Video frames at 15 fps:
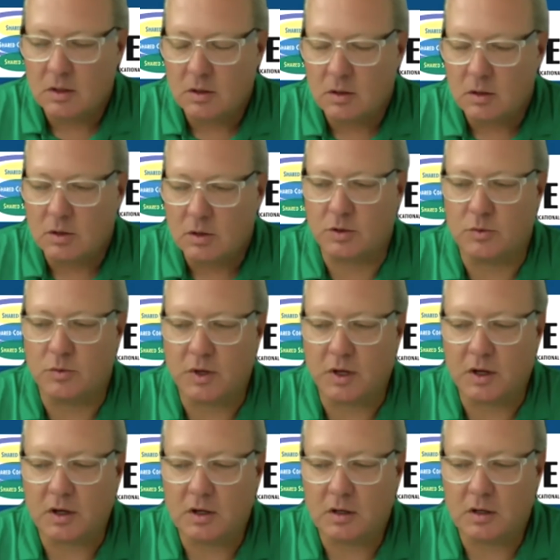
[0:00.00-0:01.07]

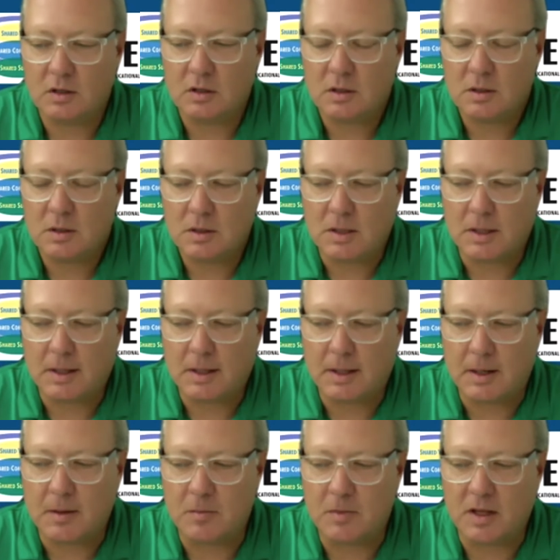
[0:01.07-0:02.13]
career
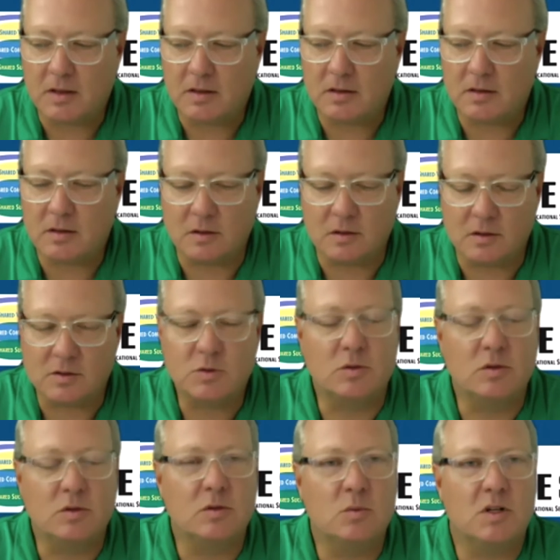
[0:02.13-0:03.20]
in the
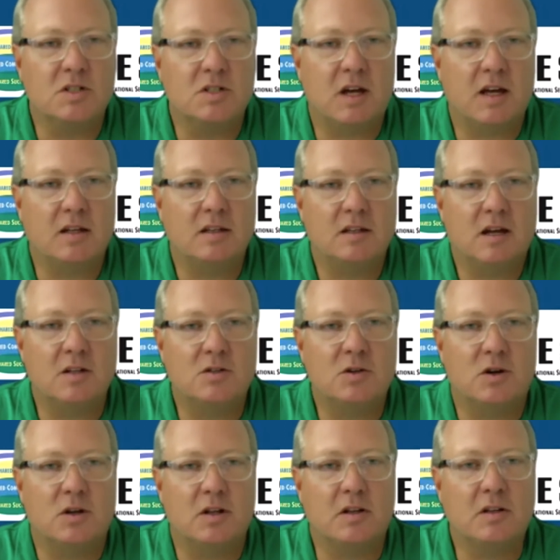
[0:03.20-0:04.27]
school in which I
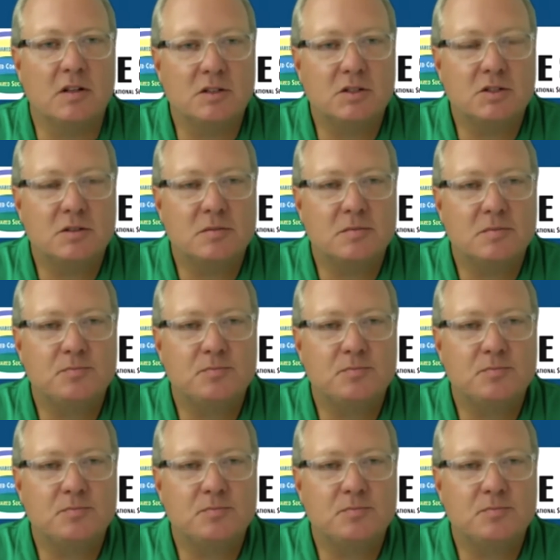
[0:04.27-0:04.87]
taught English,